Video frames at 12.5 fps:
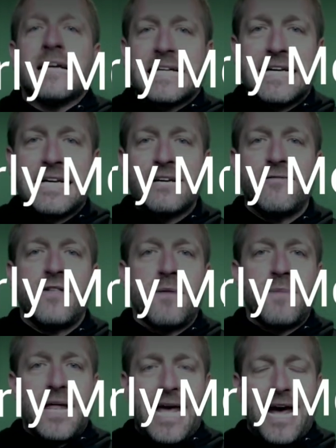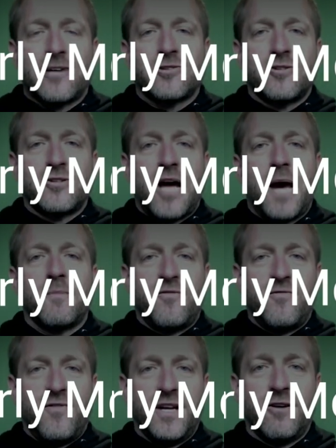Give them that extra time to
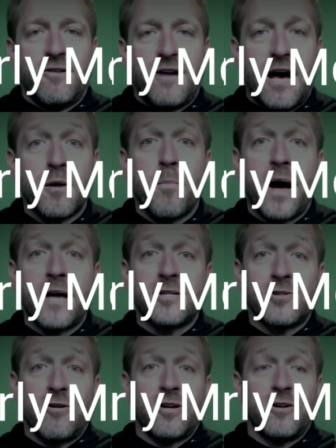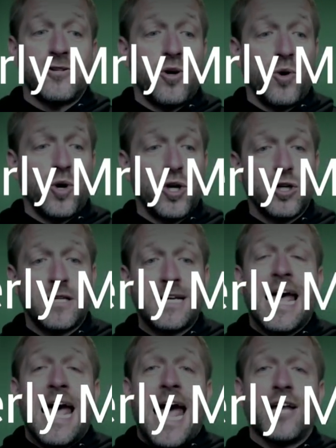figure it out by starting your show early
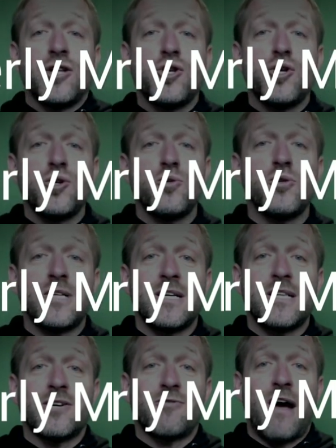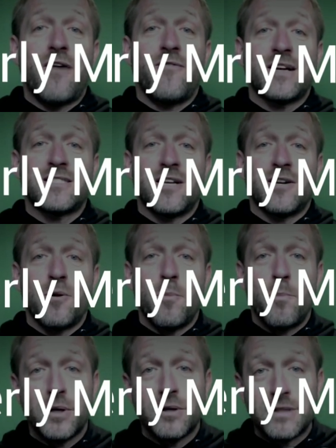and using the graphics that are
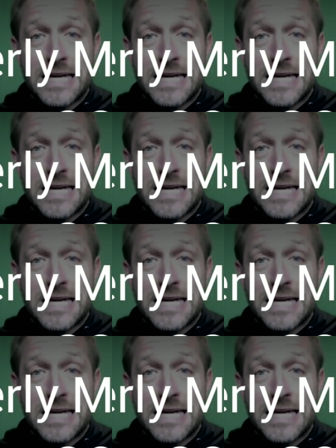built